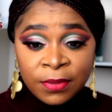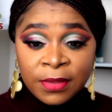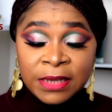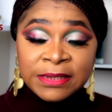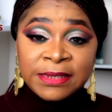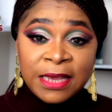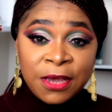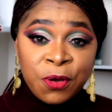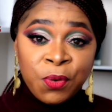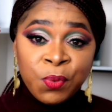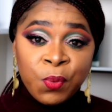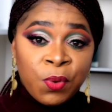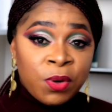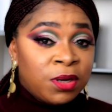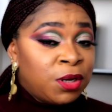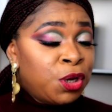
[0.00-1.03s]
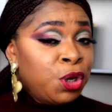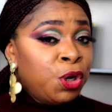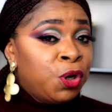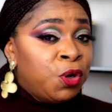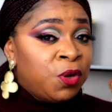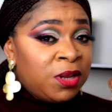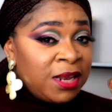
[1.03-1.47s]
The second one,
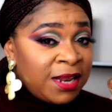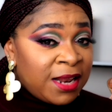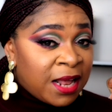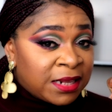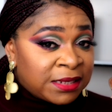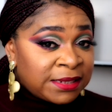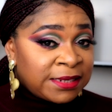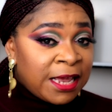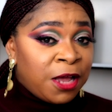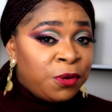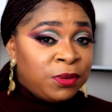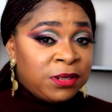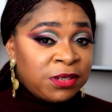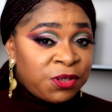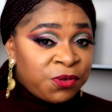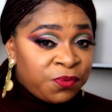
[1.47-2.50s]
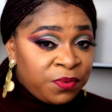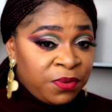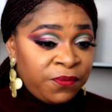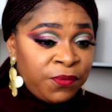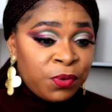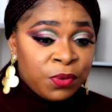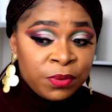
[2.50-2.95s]
you need that soundest
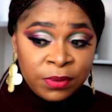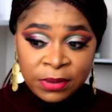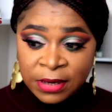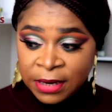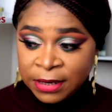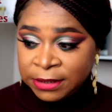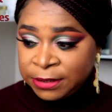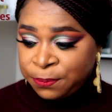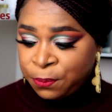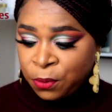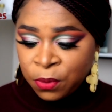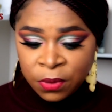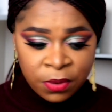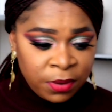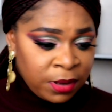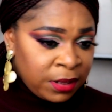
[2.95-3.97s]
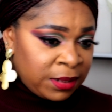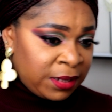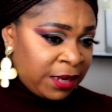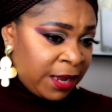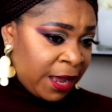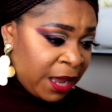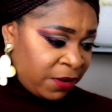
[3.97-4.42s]
review textbook. I
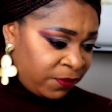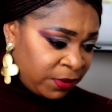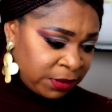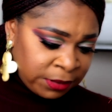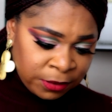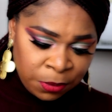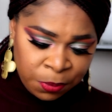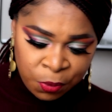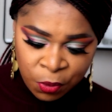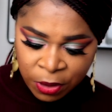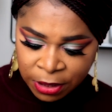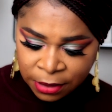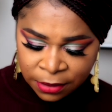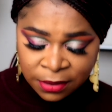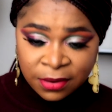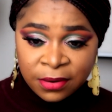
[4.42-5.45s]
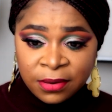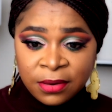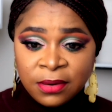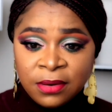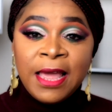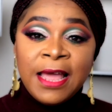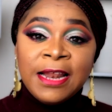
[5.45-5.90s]
think I have it somewhere.
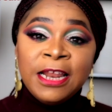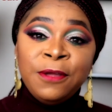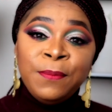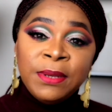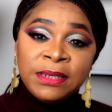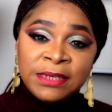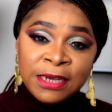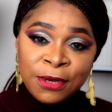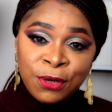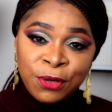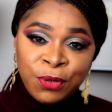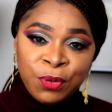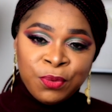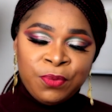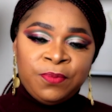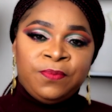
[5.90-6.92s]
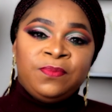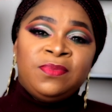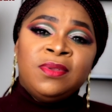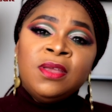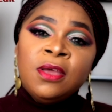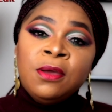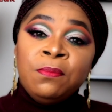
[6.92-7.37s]
And let me tell you,
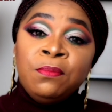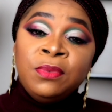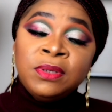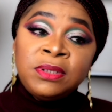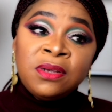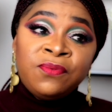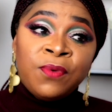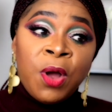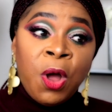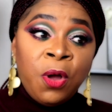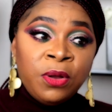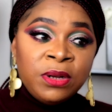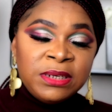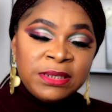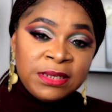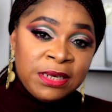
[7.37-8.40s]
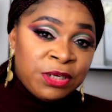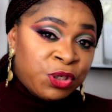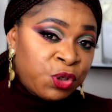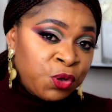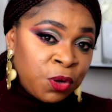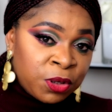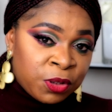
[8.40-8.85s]
most of all these
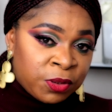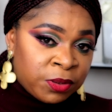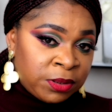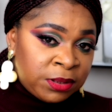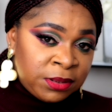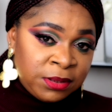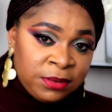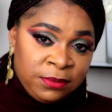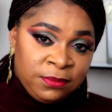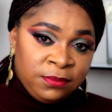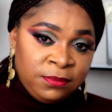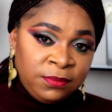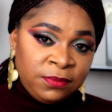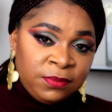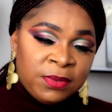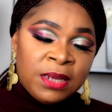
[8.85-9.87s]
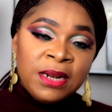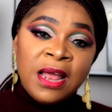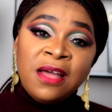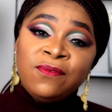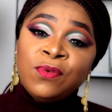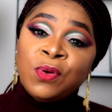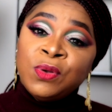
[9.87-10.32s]
instructors that
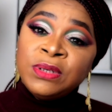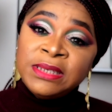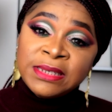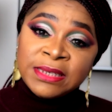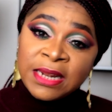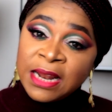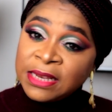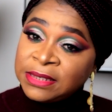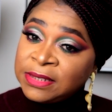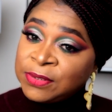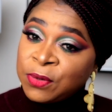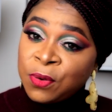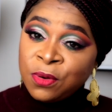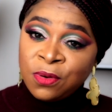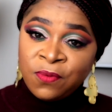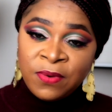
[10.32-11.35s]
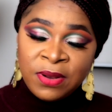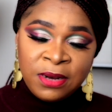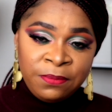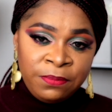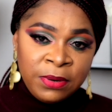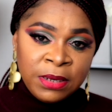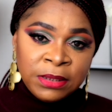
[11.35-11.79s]
have all these classes all over
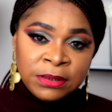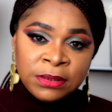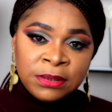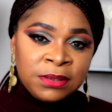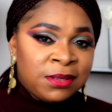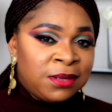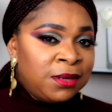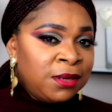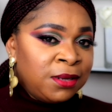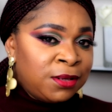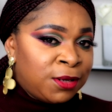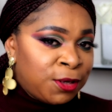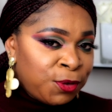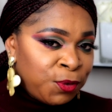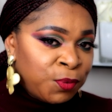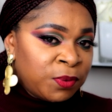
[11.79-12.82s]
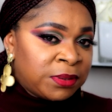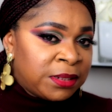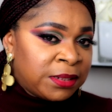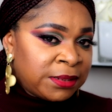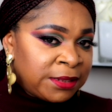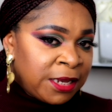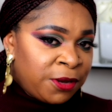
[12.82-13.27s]
the place, they use
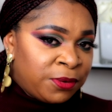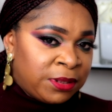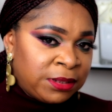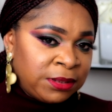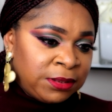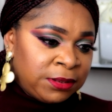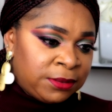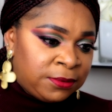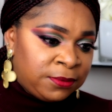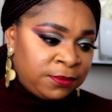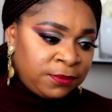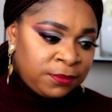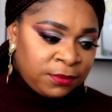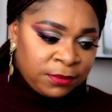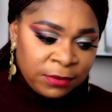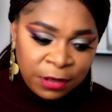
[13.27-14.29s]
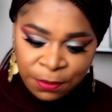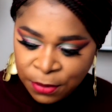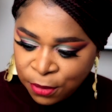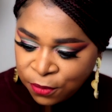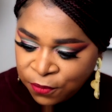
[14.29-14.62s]
the soundest. Let me